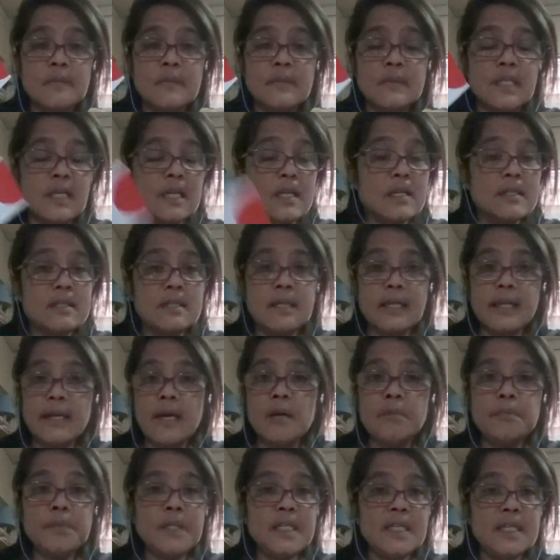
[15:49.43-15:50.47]
The
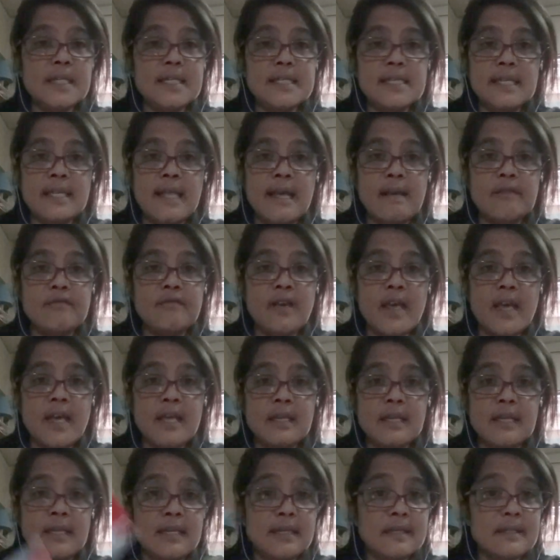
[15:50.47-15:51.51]
company doesn't have
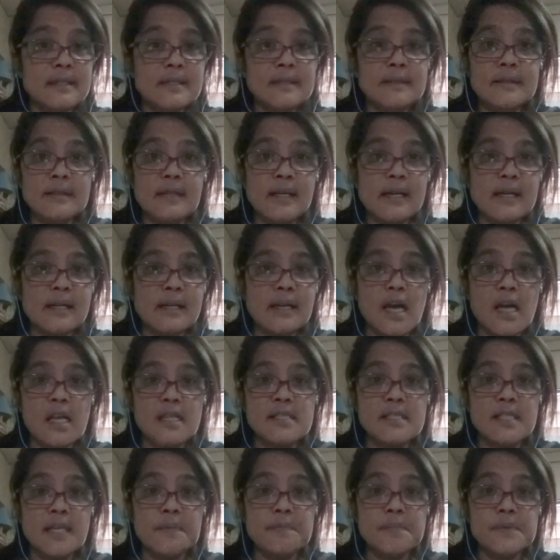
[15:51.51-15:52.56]
any
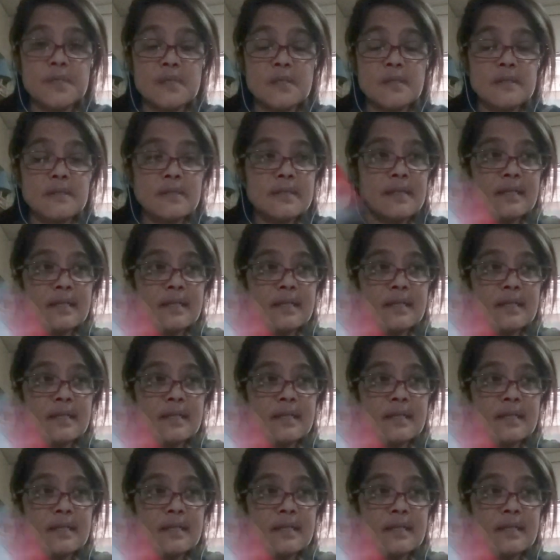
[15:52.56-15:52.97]
concepts,